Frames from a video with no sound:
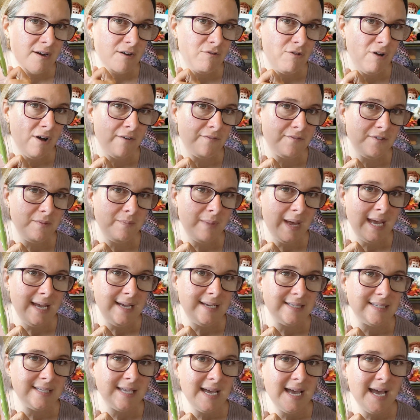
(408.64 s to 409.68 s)
crafty
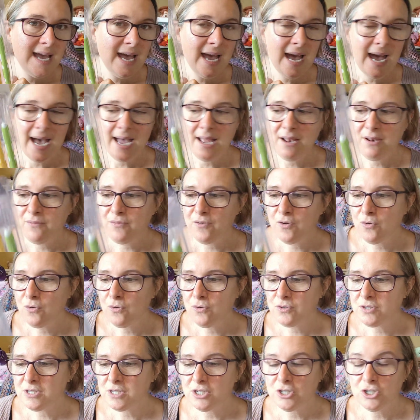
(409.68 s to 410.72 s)
makes, and of
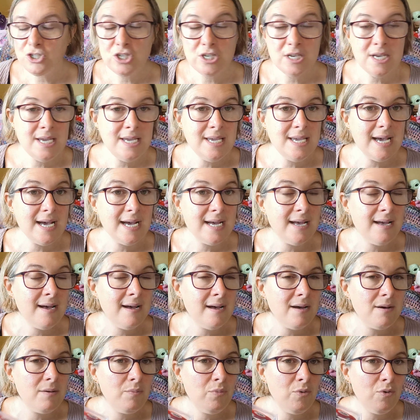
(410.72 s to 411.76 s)
course she
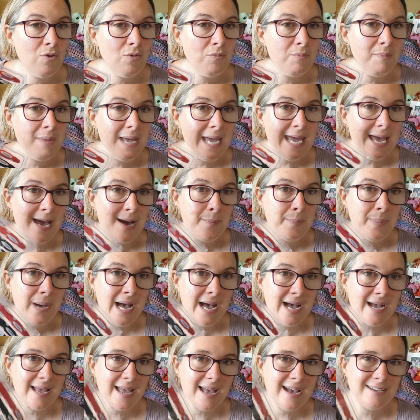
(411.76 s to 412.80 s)
bought me a
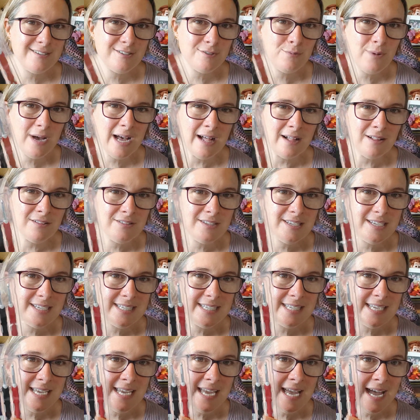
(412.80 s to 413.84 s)
pack as well to
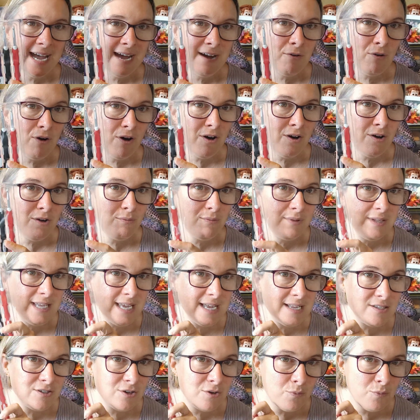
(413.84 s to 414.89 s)
see how I would
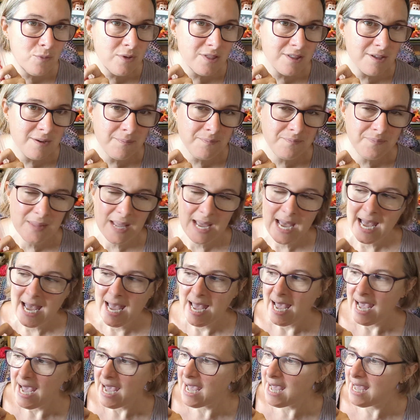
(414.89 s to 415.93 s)
get on with them.
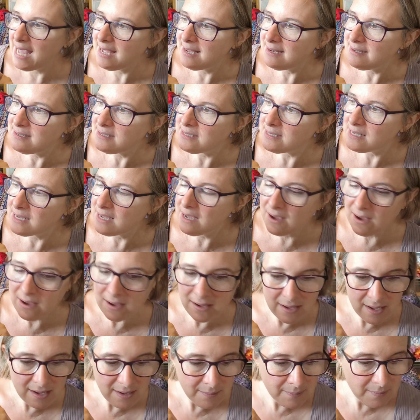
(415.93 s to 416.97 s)
And
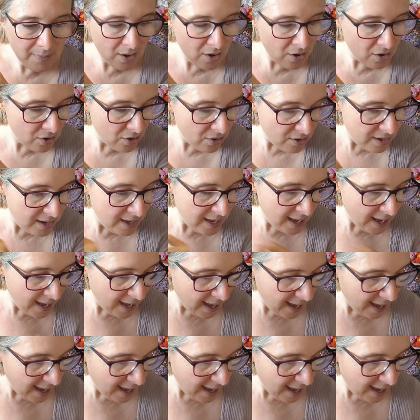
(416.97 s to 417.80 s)
I